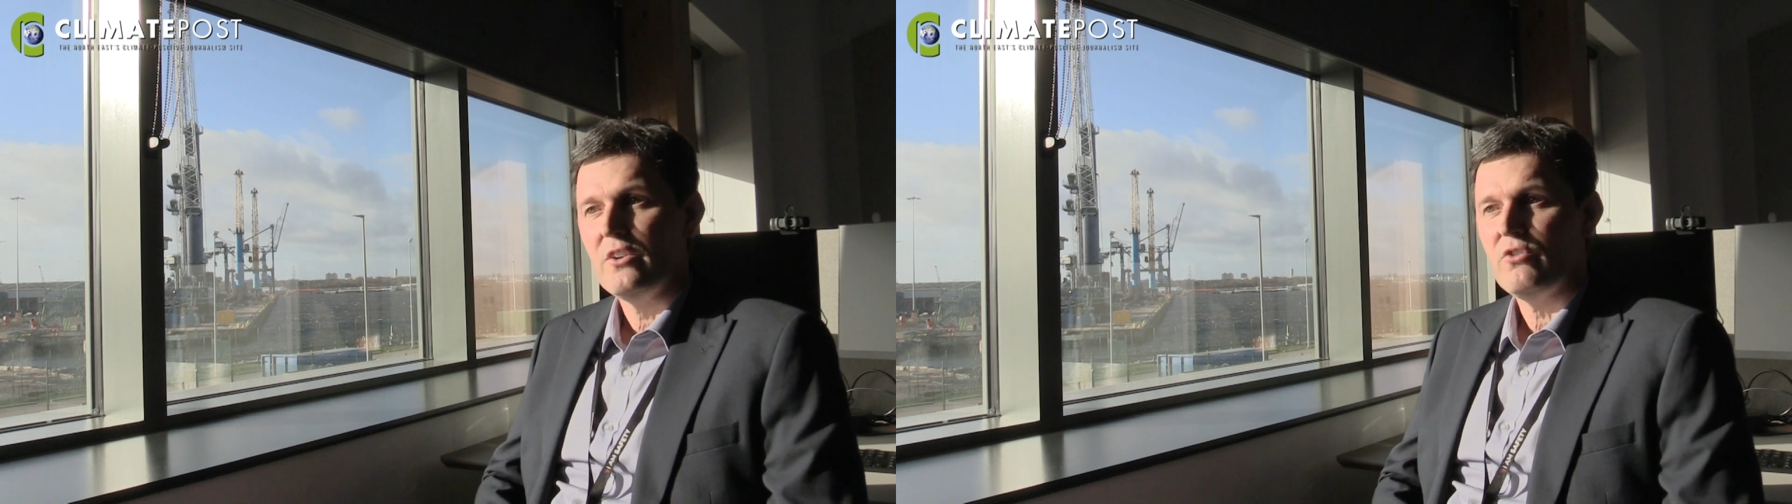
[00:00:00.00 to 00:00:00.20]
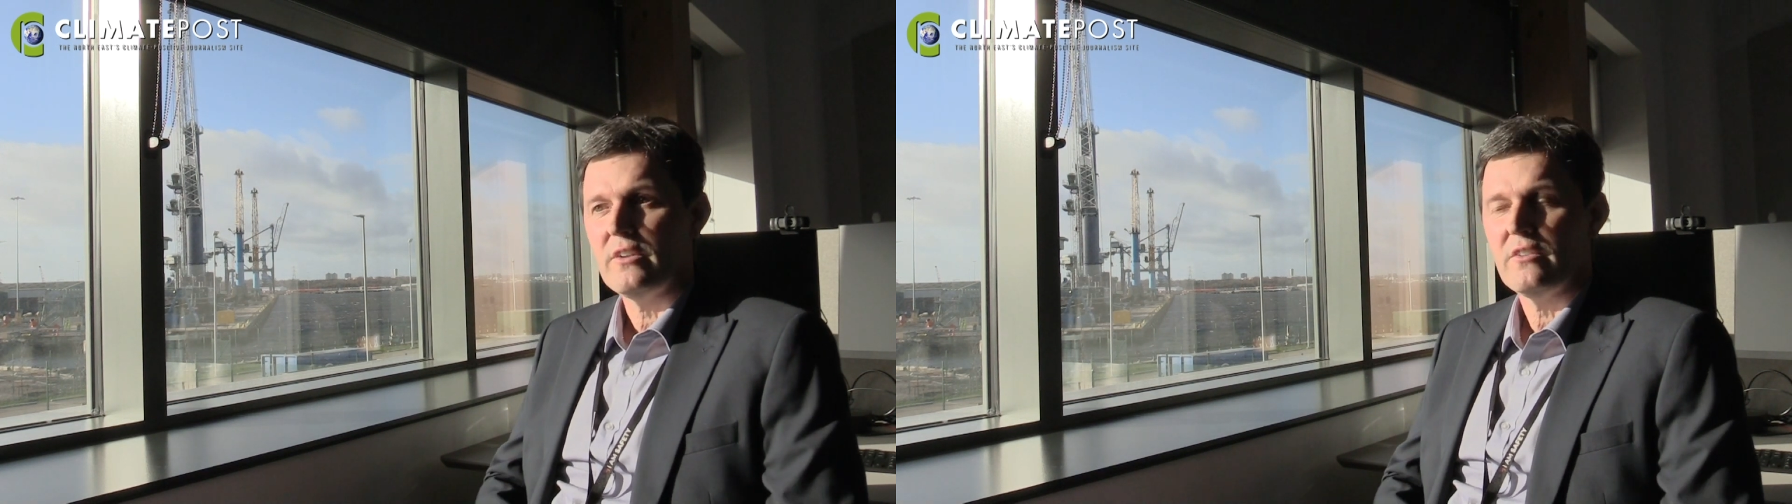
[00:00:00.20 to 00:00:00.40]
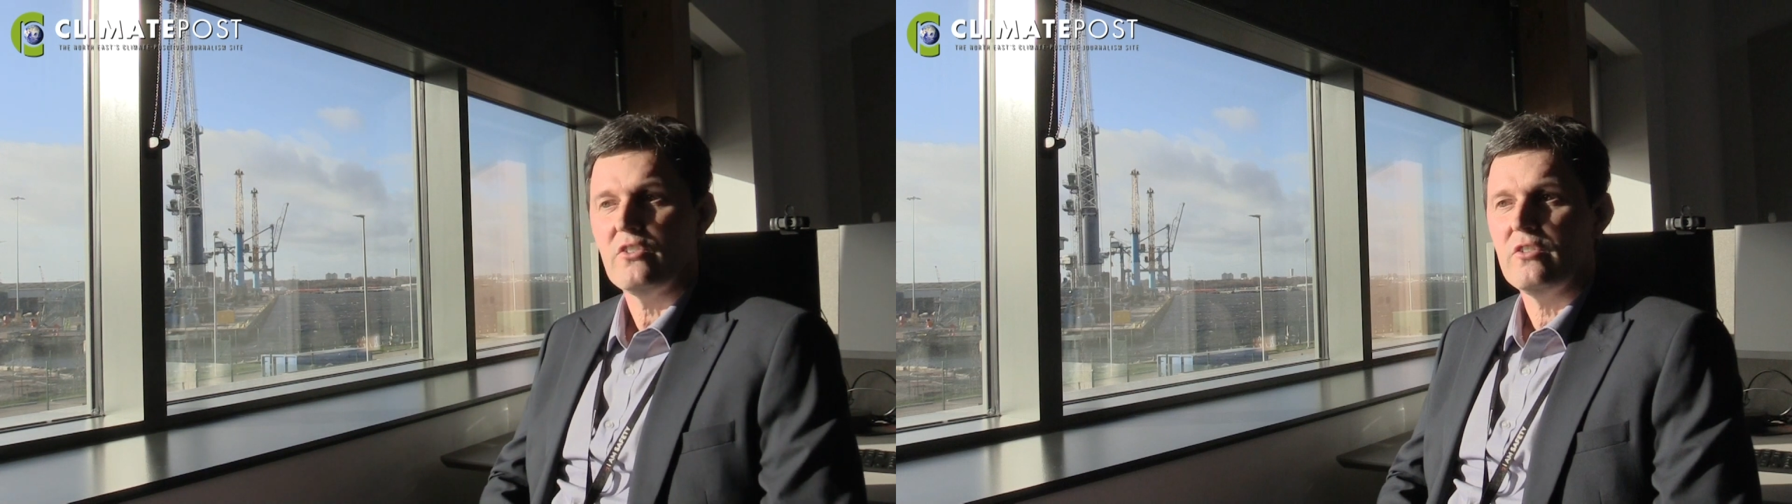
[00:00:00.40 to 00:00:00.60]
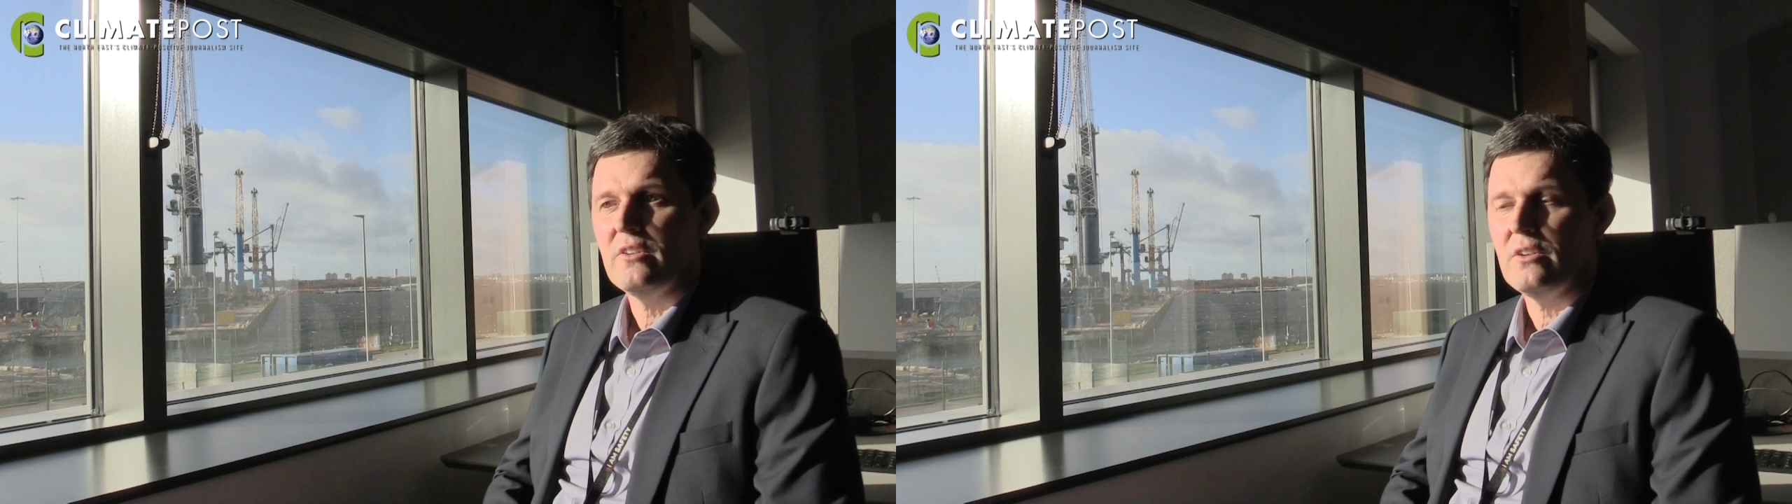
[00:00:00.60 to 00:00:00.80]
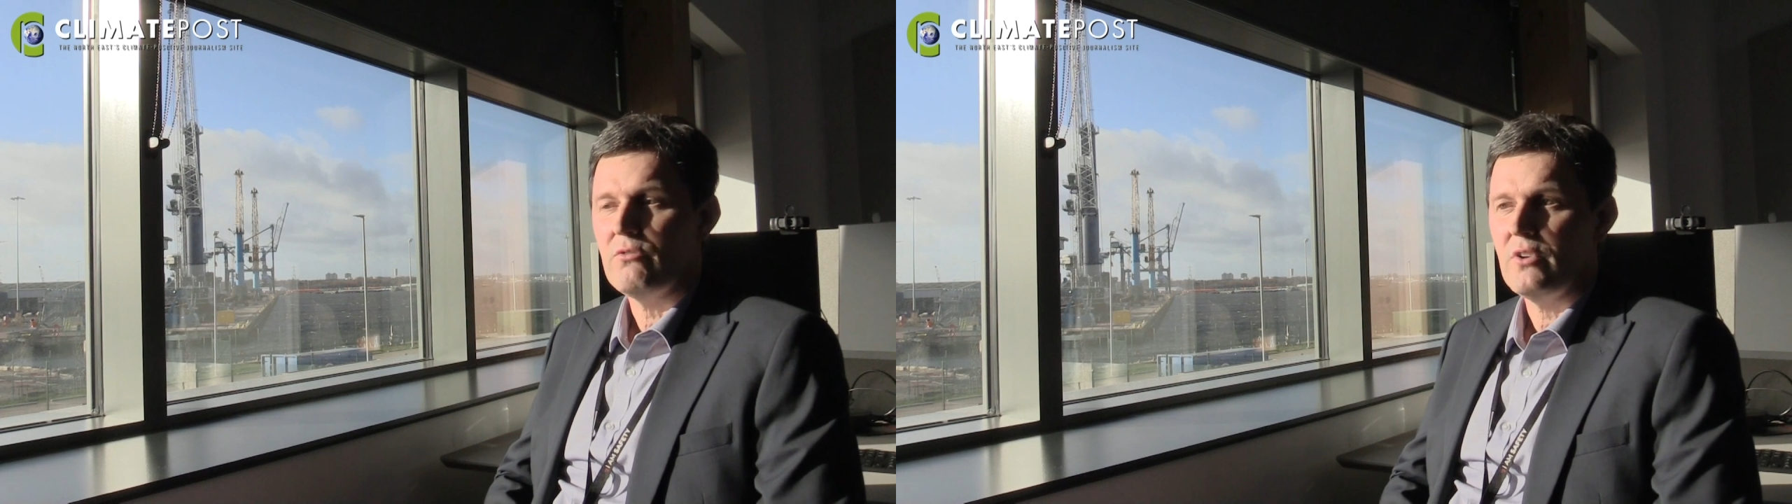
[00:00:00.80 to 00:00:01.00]

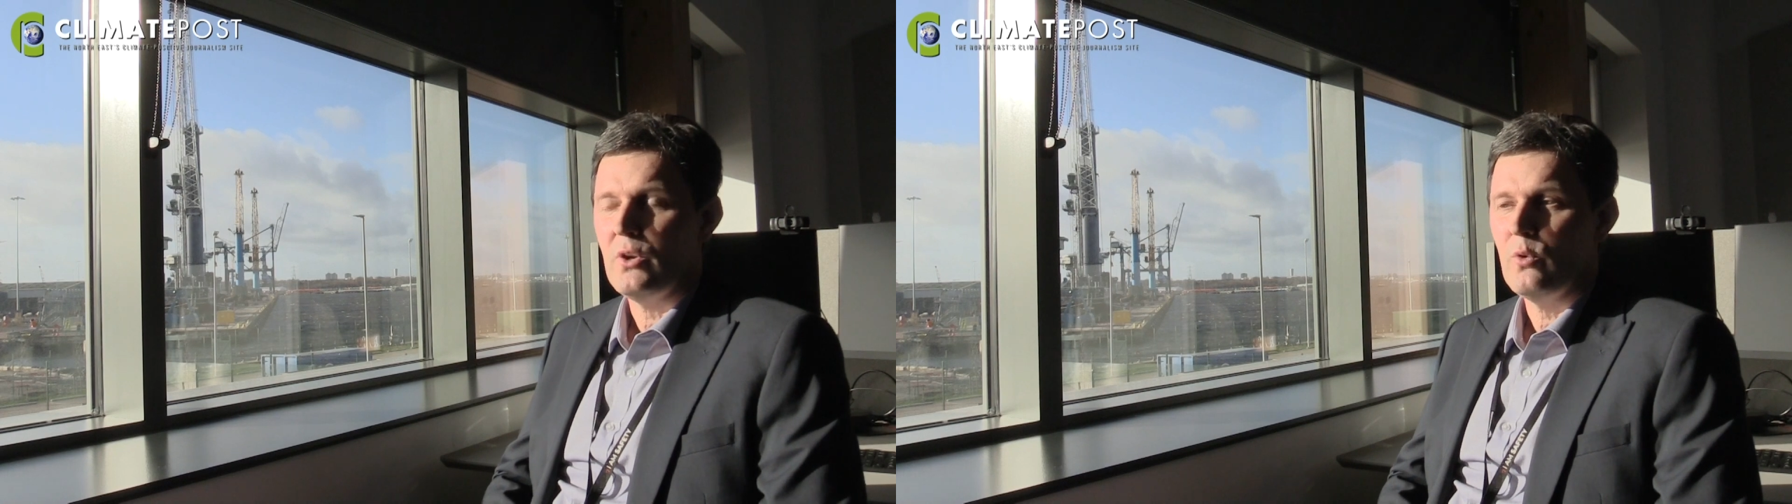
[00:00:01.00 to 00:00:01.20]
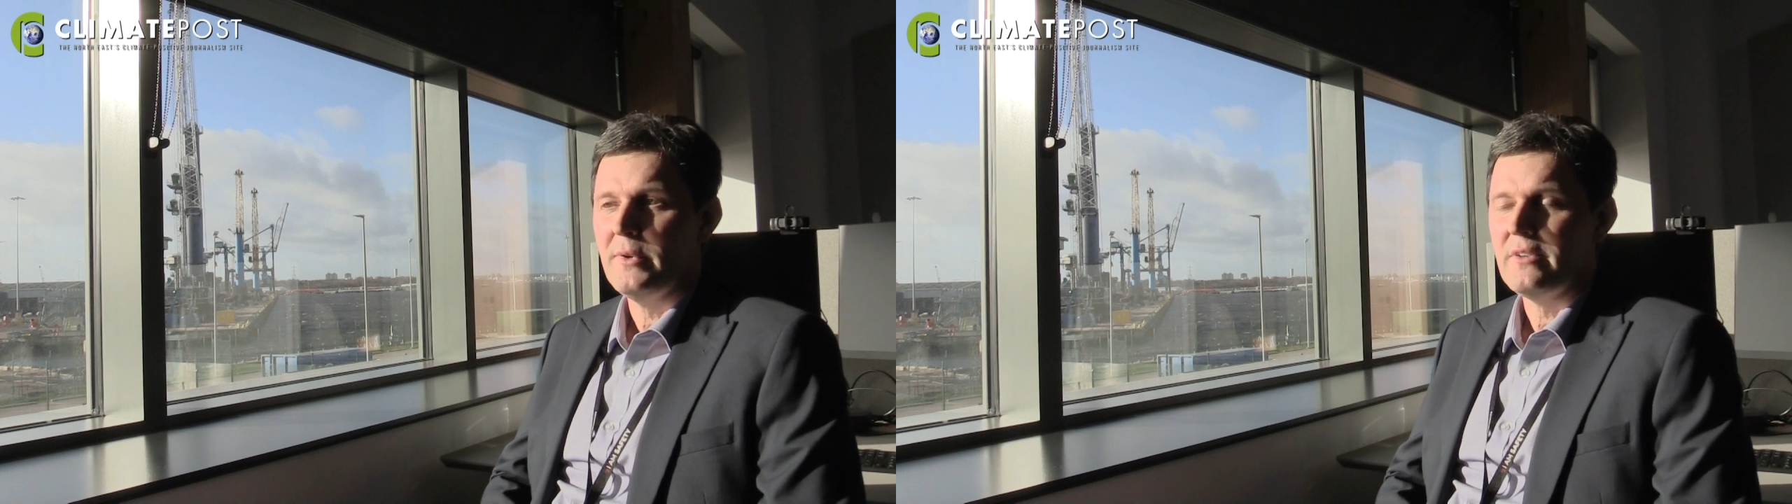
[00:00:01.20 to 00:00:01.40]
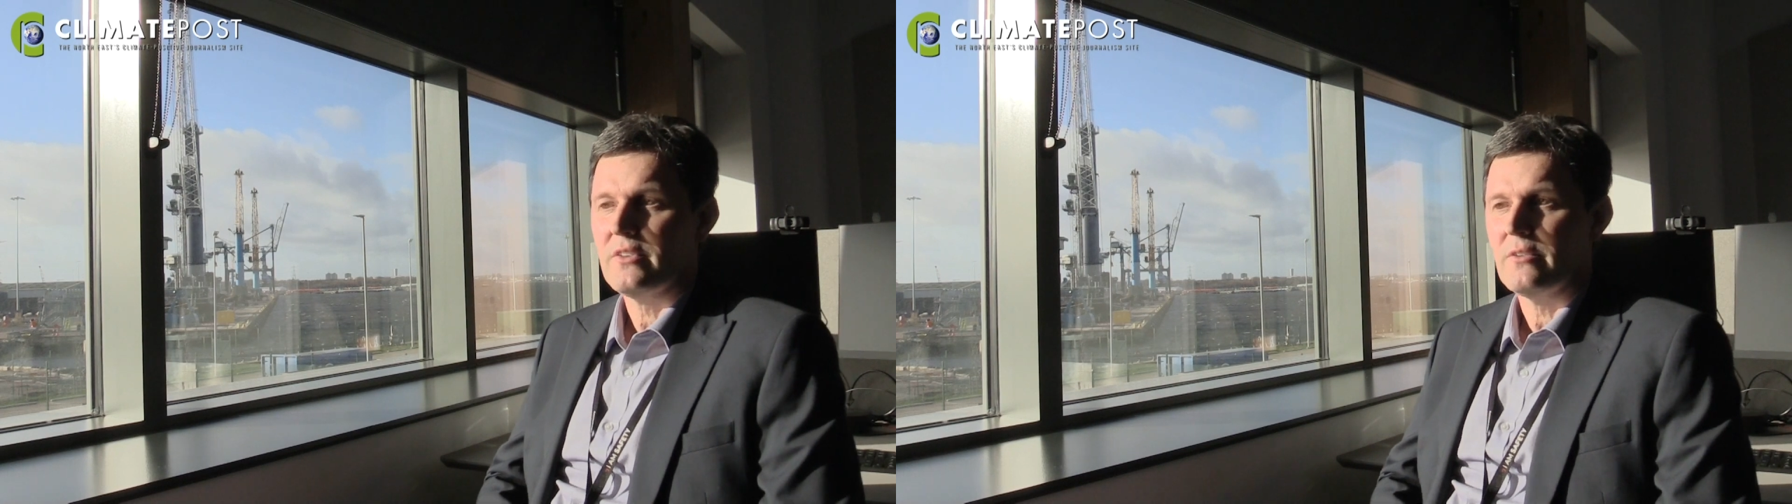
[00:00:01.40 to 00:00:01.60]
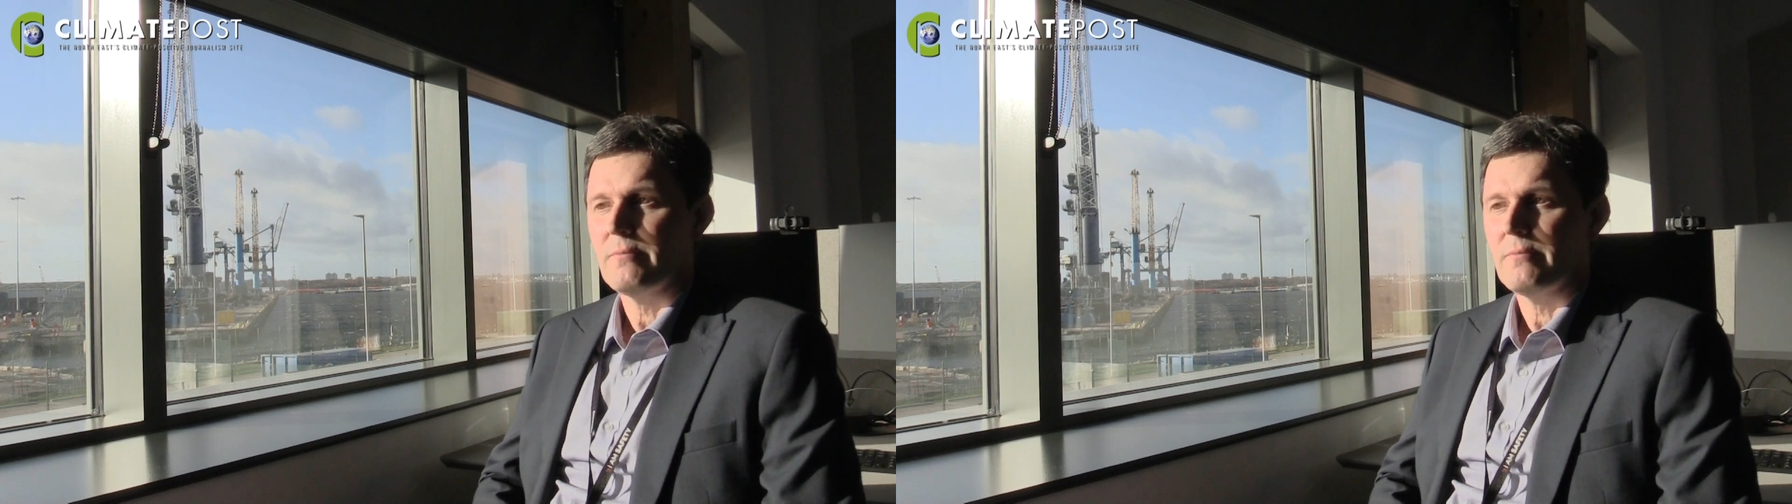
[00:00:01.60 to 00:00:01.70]
transitioned into renewables.